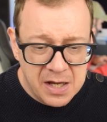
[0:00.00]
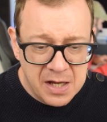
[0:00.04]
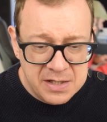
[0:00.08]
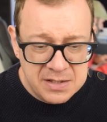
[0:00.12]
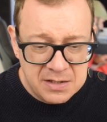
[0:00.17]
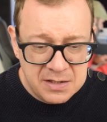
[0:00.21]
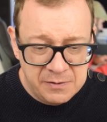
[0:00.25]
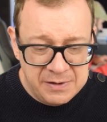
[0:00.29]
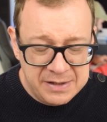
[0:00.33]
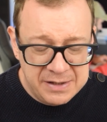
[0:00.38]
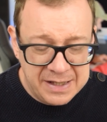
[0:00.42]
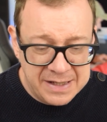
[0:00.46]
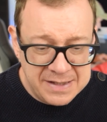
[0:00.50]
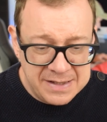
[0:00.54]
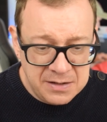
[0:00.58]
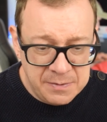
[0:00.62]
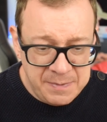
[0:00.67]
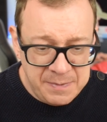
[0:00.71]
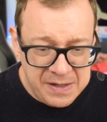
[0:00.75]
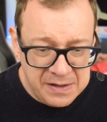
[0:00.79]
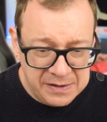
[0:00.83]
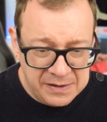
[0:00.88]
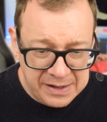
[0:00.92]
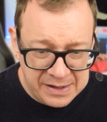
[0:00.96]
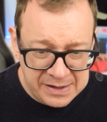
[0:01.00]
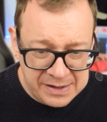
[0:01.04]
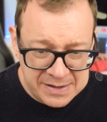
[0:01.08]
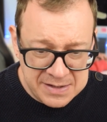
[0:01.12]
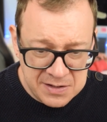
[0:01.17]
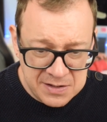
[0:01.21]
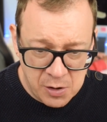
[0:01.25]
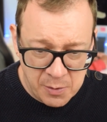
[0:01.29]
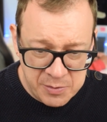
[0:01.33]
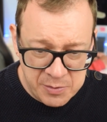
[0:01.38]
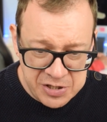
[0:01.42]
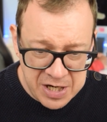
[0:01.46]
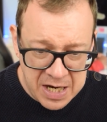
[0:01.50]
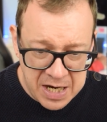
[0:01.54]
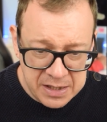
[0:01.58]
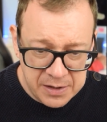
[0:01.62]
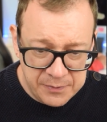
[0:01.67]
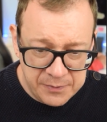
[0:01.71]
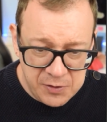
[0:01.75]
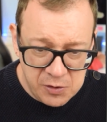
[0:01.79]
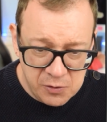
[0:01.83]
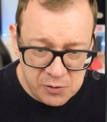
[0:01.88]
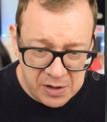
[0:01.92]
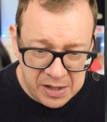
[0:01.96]
So it has to be an NS object,
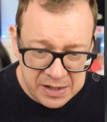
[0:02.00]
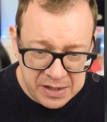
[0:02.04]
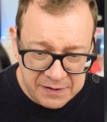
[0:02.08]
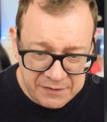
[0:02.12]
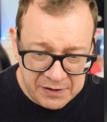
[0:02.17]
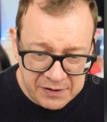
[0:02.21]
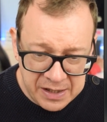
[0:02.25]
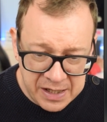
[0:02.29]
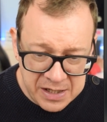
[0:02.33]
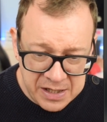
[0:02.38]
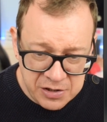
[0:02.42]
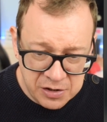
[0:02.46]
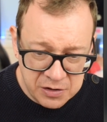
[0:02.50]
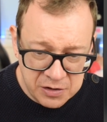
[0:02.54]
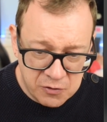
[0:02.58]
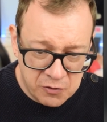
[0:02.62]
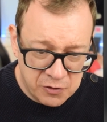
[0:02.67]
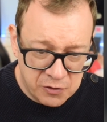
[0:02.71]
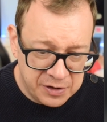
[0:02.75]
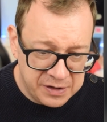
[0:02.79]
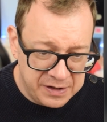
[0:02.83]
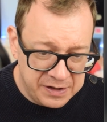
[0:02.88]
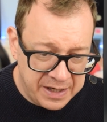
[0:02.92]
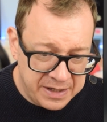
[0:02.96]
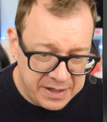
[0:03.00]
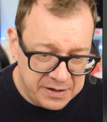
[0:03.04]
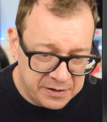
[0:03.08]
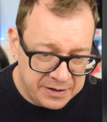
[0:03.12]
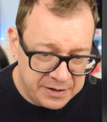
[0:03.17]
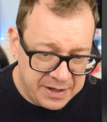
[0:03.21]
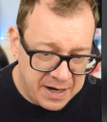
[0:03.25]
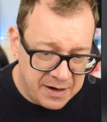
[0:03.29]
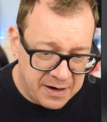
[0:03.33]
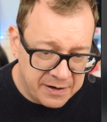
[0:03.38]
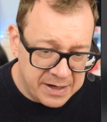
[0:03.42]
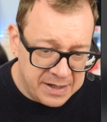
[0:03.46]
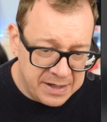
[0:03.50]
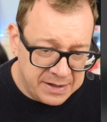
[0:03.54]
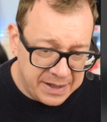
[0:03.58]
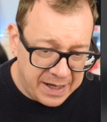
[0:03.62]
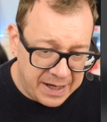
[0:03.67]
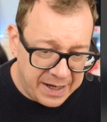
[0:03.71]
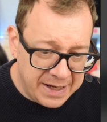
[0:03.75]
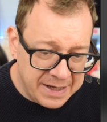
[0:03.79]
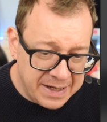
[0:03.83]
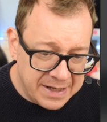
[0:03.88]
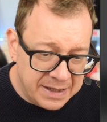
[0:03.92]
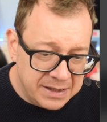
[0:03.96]
UI navigation coordinator delegate,
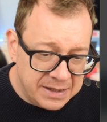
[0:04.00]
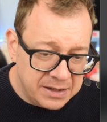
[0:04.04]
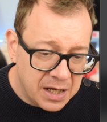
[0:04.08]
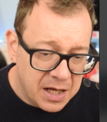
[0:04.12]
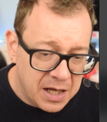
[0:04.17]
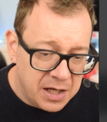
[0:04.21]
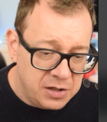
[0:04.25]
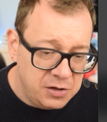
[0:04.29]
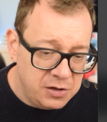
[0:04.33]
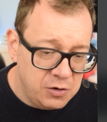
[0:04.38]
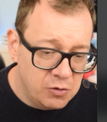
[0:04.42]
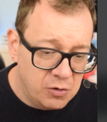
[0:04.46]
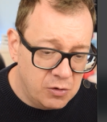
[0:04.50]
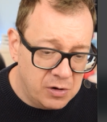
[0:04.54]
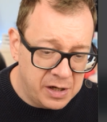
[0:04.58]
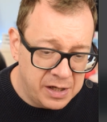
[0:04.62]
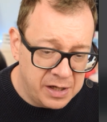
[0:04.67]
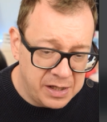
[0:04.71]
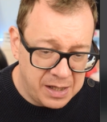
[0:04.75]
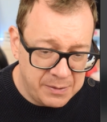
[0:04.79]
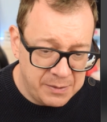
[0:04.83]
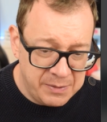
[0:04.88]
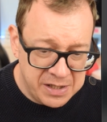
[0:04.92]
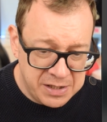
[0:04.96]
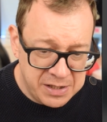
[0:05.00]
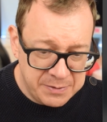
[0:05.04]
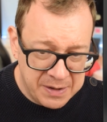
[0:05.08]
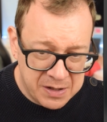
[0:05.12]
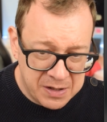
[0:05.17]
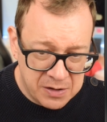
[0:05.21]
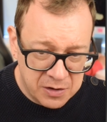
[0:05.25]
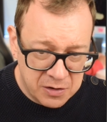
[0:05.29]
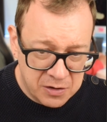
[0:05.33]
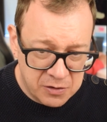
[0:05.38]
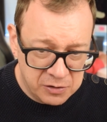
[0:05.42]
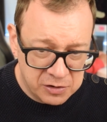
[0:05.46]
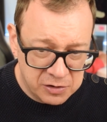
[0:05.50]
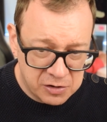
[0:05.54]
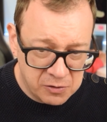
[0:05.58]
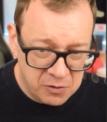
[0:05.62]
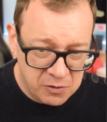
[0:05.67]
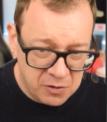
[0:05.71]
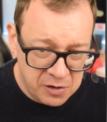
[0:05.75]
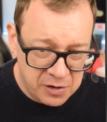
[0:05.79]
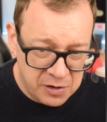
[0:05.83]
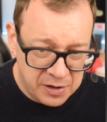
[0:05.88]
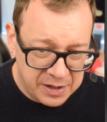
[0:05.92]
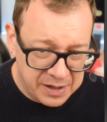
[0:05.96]
and UI image picker
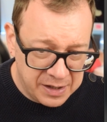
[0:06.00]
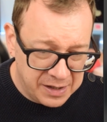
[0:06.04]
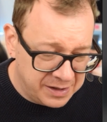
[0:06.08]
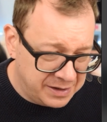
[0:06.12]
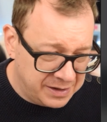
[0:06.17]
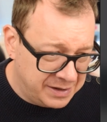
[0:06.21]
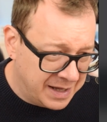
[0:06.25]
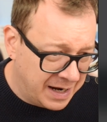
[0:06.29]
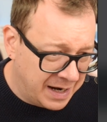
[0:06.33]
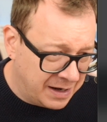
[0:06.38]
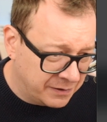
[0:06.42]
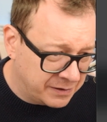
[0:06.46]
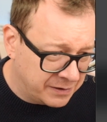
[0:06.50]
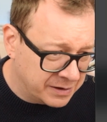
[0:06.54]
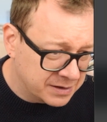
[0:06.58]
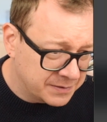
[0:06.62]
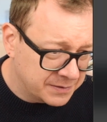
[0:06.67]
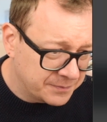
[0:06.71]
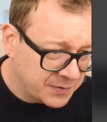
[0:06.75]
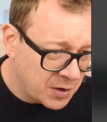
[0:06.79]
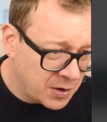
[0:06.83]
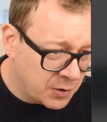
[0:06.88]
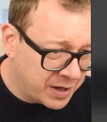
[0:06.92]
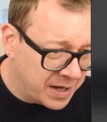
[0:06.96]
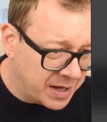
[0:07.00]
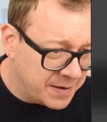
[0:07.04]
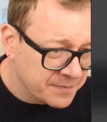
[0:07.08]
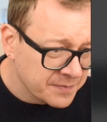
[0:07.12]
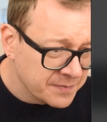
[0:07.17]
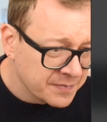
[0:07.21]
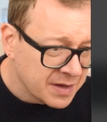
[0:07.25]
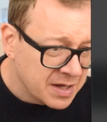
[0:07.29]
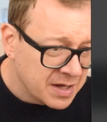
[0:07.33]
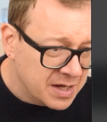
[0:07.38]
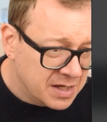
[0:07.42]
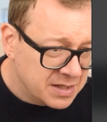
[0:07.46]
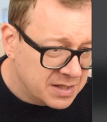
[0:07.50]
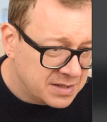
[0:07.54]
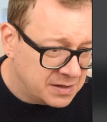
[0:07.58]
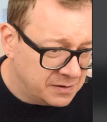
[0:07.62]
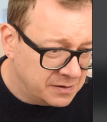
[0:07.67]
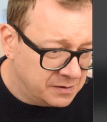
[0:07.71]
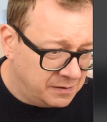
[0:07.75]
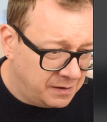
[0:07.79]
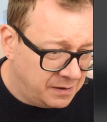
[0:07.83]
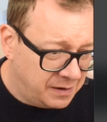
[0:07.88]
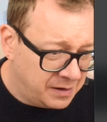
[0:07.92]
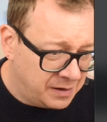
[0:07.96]
controller delegate. Okay,
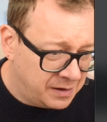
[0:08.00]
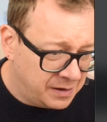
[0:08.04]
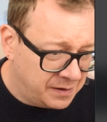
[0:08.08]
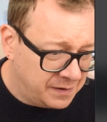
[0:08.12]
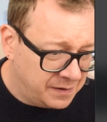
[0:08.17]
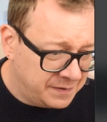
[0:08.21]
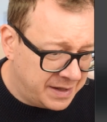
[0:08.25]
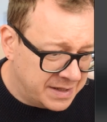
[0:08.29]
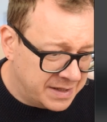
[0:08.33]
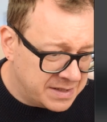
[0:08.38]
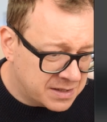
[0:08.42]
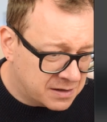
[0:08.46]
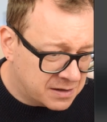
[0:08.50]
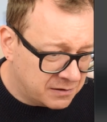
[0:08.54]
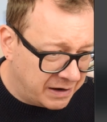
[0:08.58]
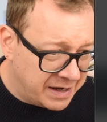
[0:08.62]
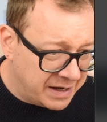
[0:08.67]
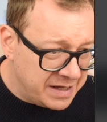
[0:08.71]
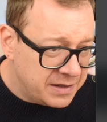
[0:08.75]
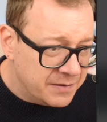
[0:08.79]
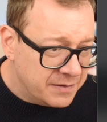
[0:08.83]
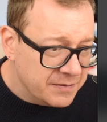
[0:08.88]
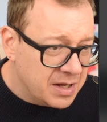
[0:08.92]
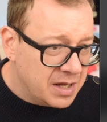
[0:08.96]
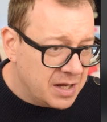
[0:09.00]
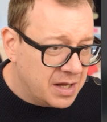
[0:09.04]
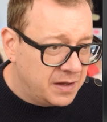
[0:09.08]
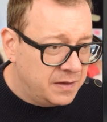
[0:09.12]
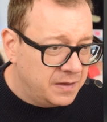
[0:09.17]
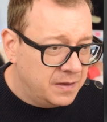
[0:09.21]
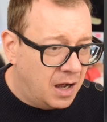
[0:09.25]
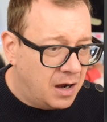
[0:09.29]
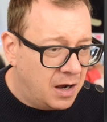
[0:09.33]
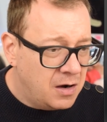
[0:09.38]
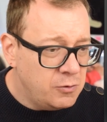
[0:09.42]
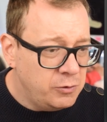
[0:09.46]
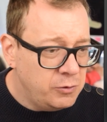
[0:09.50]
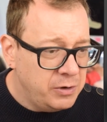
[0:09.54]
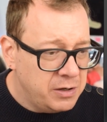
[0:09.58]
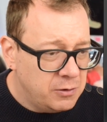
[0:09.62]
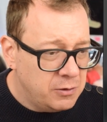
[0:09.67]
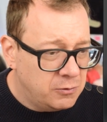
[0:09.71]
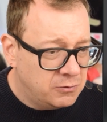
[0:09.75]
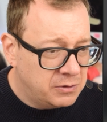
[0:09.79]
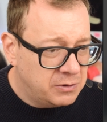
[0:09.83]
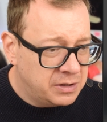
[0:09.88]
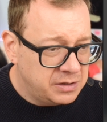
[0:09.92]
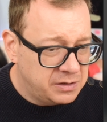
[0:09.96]
so uh, that's great. Now we
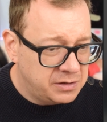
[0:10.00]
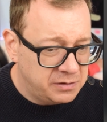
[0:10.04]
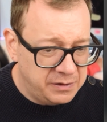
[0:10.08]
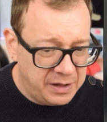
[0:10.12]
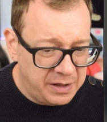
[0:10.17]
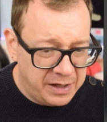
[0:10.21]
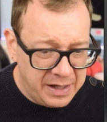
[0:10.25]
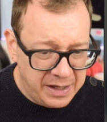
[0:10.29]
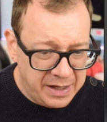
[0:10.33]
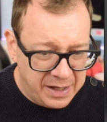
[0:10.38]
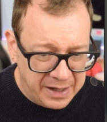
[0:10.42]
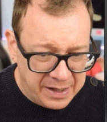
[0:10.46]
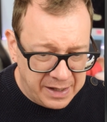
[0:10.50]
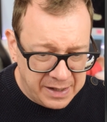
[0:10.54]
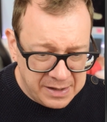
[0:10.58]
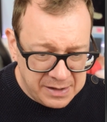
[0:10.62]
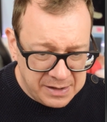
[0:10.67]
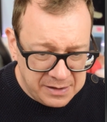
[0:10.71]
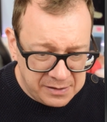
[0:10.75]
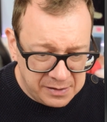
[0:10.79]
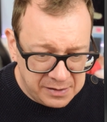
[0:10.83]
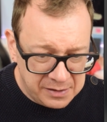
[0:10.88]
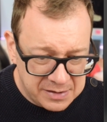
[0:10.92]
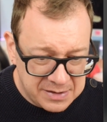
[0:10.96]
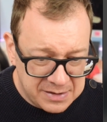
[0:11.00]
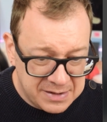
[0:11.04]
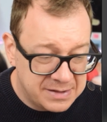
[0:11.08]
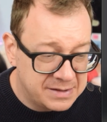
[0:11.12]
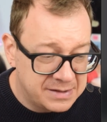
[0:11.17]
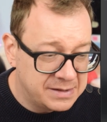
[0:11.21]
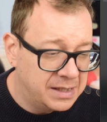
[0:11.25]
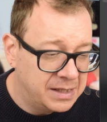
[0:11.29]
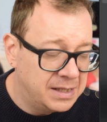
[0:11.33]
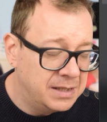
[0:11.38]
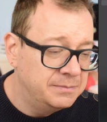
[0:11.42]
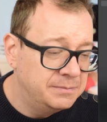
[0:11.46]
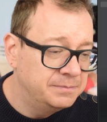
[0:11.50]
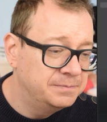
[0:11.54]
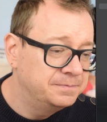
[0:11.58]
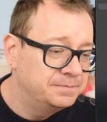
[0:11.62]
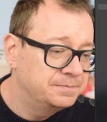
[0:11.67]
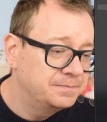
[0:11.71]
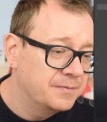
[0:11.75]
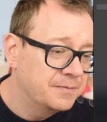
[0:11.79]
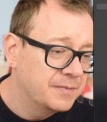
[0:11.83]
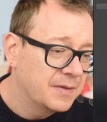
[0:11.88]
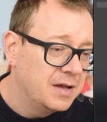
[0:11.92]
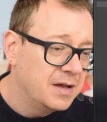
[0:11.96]
want to add
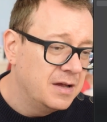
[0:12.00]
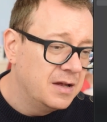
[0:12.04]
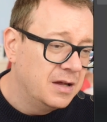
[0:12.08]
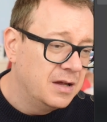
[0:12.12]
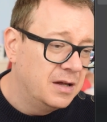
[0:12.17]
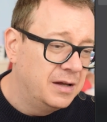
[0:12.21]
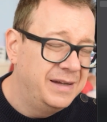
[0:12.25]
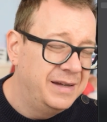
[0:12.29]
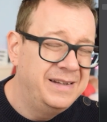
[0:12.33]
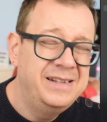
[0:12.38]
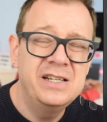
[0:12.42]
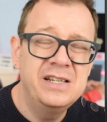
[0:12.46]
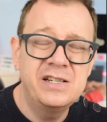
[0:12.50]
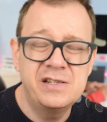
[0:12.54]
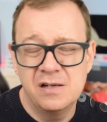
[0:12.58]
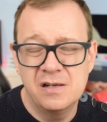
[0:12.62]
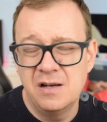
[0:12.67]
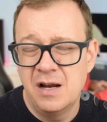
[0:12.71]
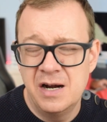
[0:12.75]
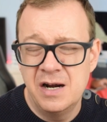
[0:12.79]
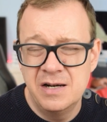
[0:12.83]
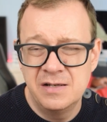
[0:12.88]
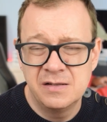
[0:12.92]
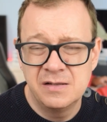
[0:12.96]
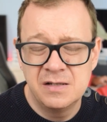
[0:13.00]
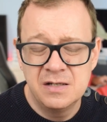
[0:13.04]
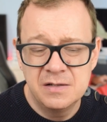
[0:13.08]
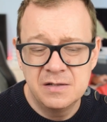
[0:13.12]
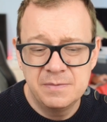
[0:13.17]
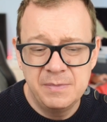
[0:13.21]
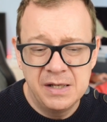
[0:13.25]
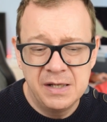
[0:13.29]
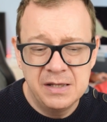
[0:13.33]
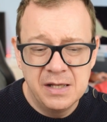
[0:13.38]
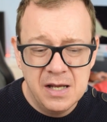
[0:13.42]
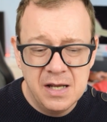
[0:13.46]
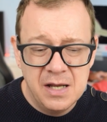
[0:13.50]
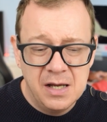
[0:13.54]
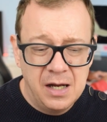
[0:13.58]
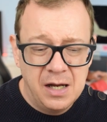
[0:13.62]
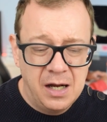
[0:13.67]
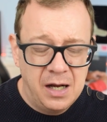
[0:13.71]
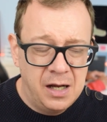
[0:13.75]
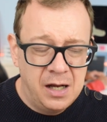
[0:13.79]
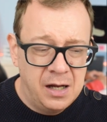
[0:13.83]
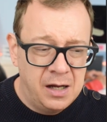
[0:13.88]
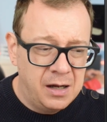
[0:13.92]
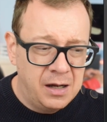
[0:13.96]
some initializers, but
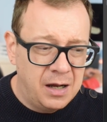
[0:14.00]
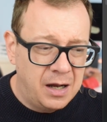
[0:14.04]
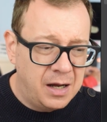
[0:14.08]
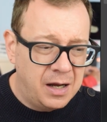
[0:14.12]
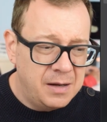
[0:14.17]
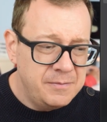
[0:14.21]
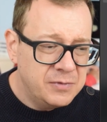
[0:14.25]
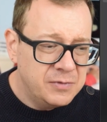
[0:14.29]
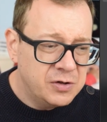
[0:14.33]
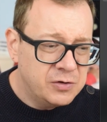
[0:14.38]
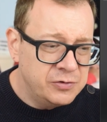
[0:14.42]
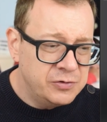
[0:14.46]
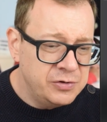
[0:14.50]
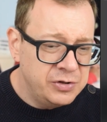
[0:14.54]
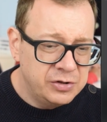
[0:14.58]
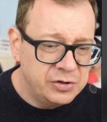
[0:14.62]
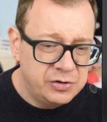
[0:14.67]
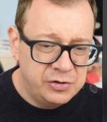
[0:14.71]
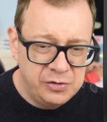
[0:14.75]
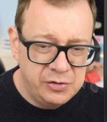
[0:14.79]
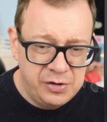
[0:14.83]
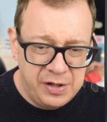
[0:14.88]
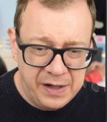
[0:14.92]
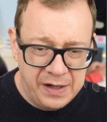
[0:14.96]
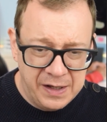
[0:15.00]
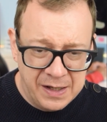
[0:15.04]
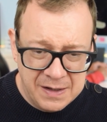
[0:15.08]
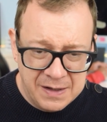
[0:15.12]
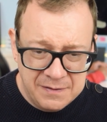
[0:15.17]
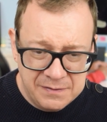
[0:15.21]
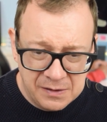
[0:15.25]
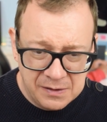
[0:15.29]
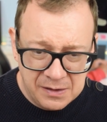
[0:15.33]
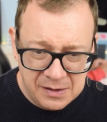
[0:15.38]
uh, I'm going to have,